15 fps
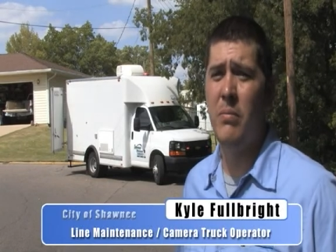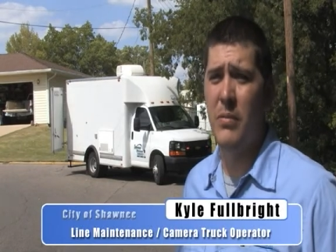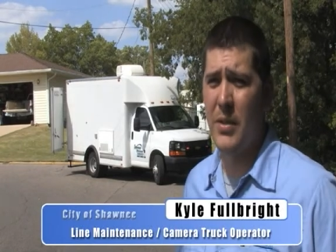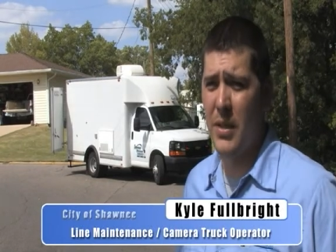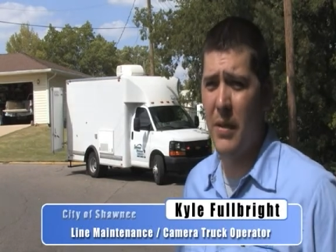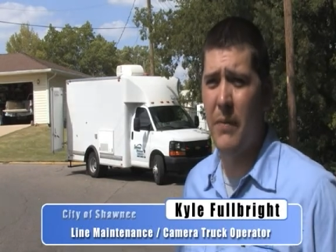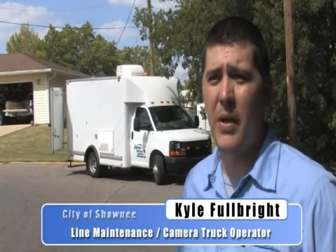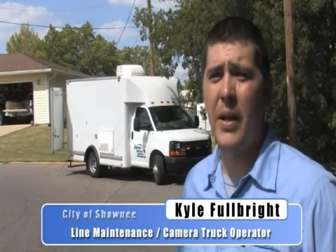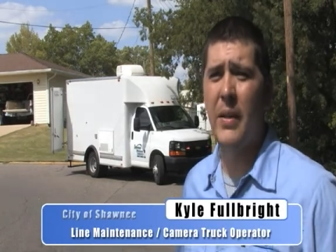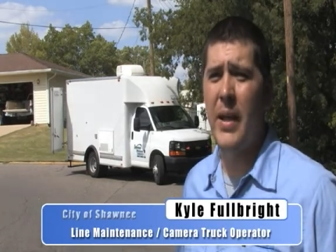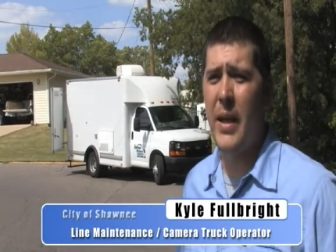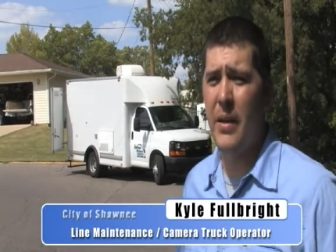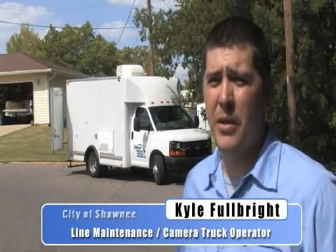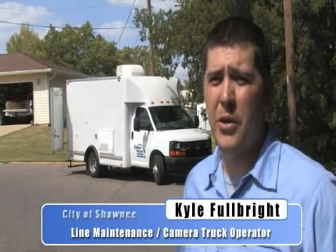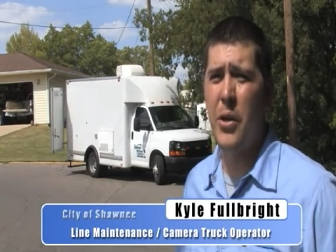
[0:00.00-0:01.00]
stuff like
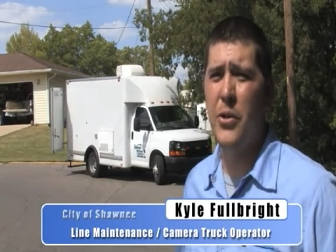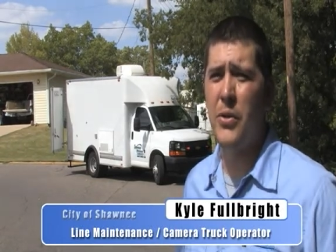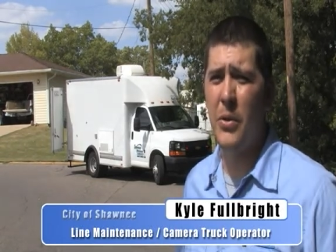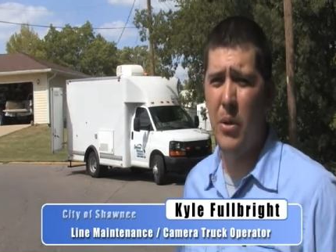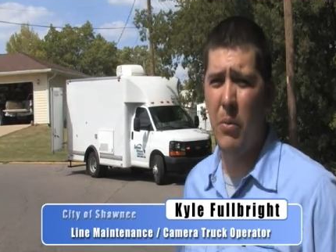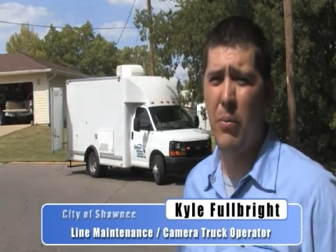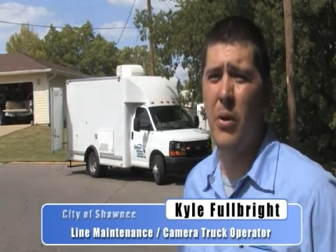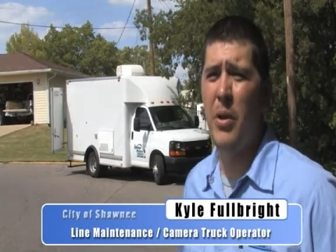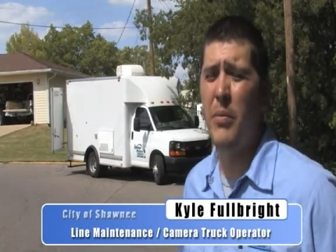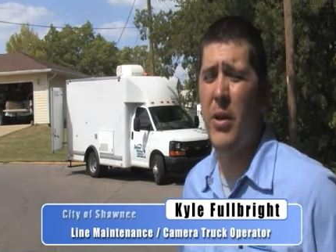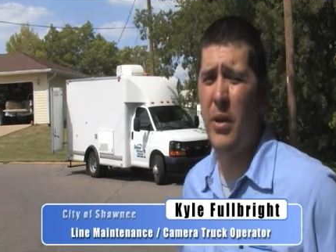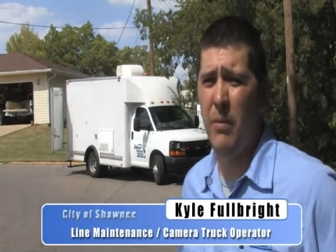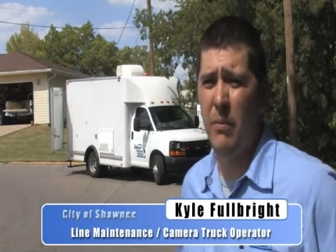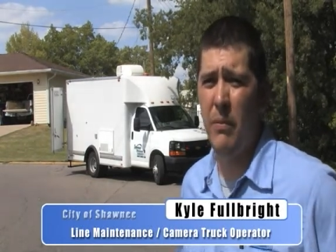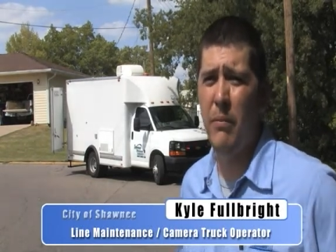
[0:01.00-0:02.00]
that, usually
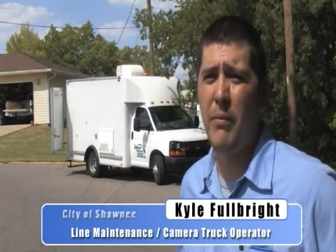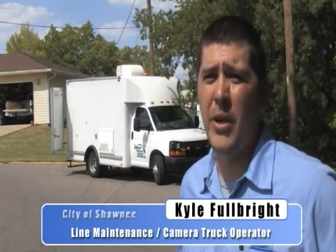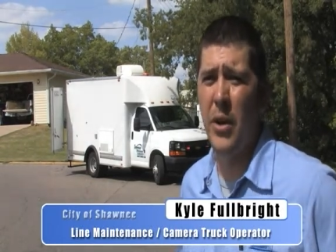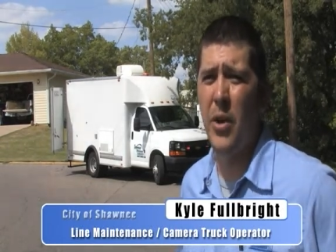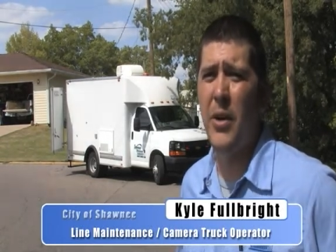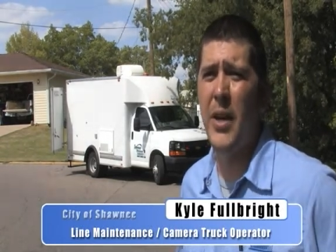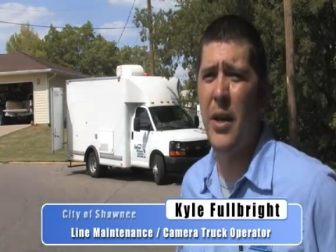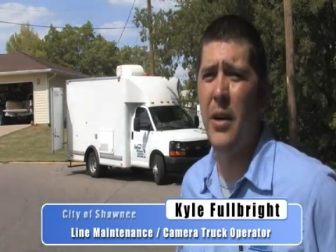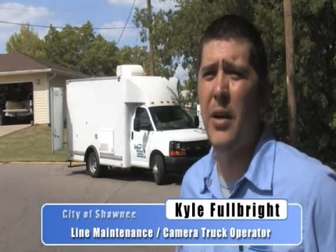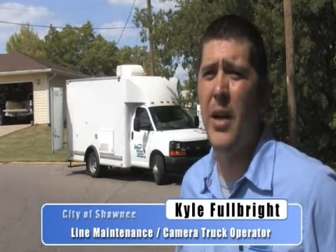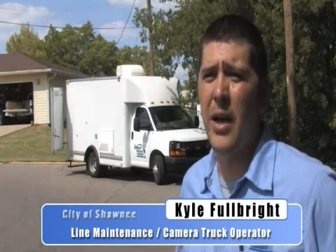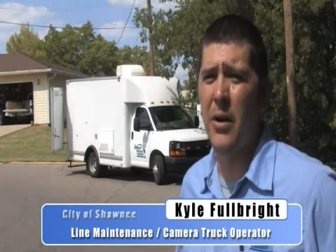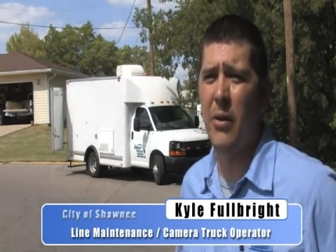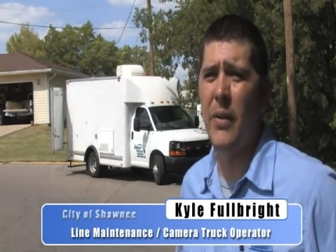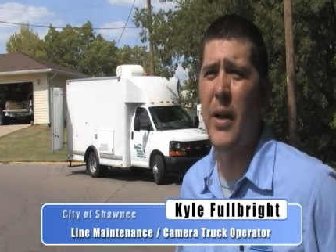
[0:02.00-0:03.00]
it'll be a good
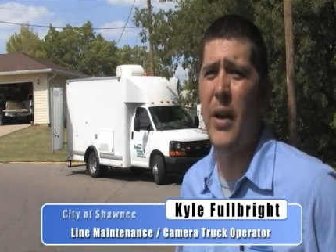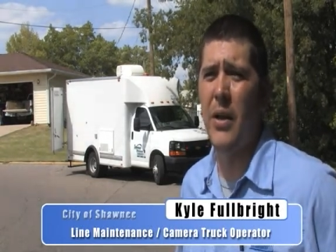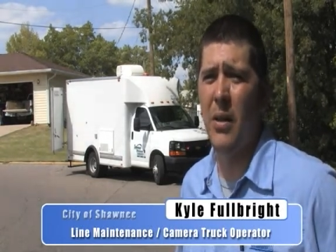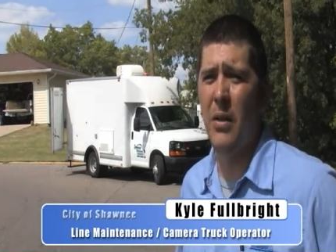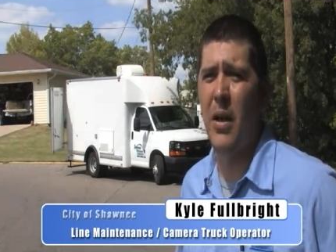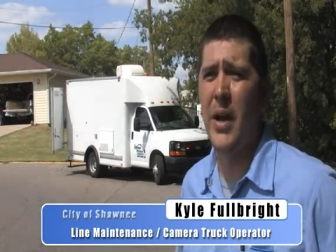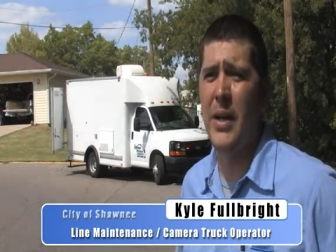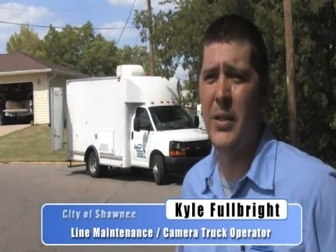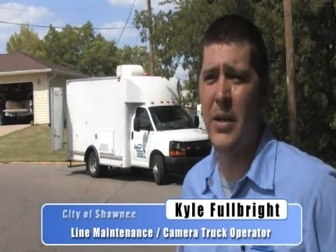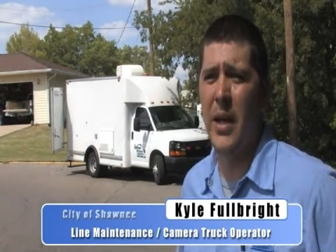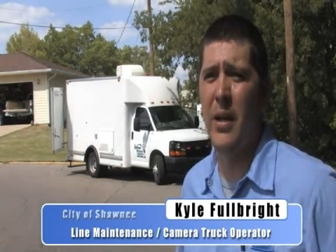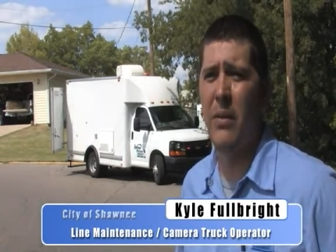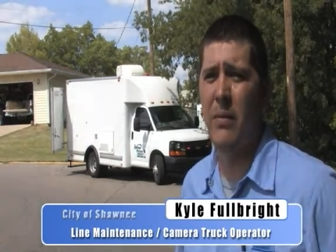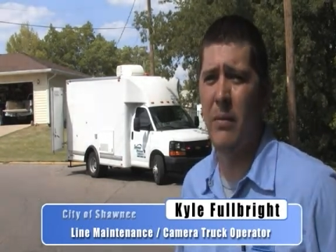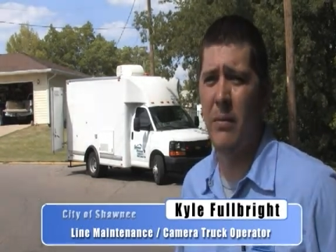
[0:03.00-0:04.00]
indicator that a line's down.